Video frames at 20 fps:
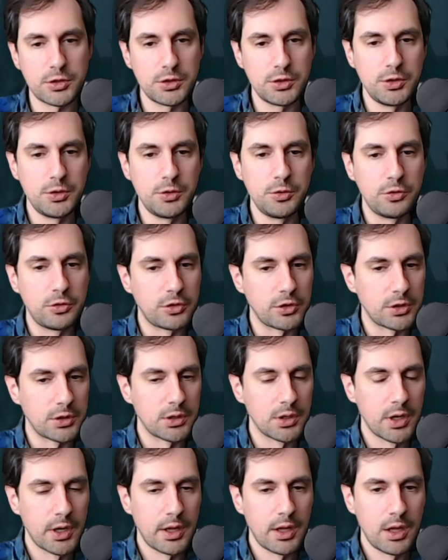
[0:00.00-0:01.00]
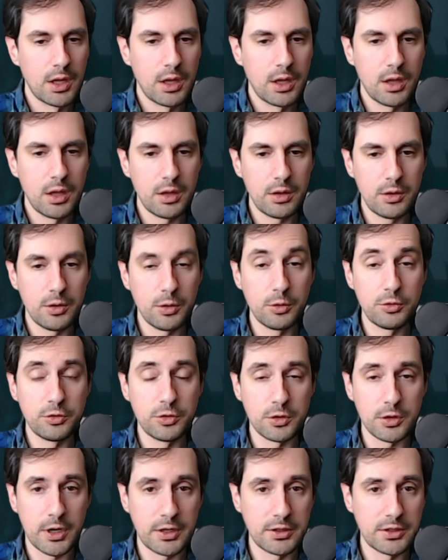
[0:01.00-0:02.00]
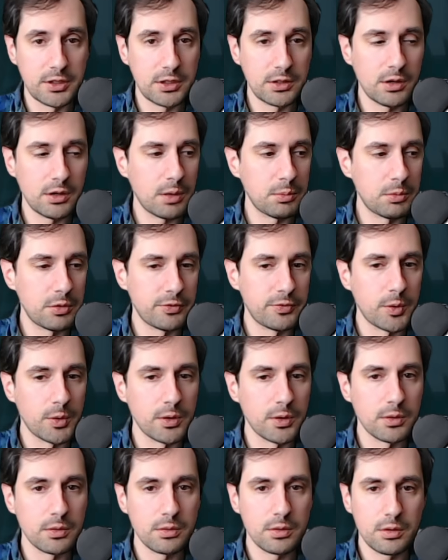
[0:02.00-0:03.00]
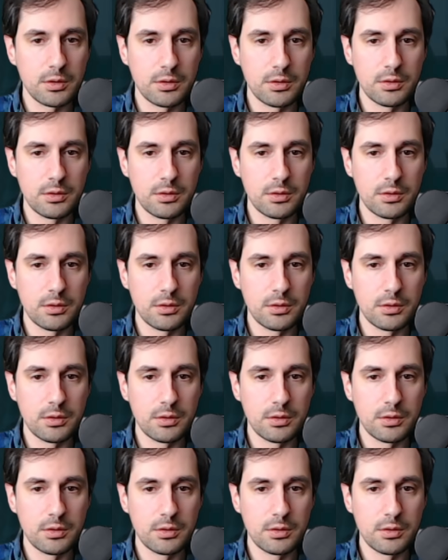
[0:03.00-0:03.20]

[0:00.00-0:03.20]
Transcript: to use your hunting dog before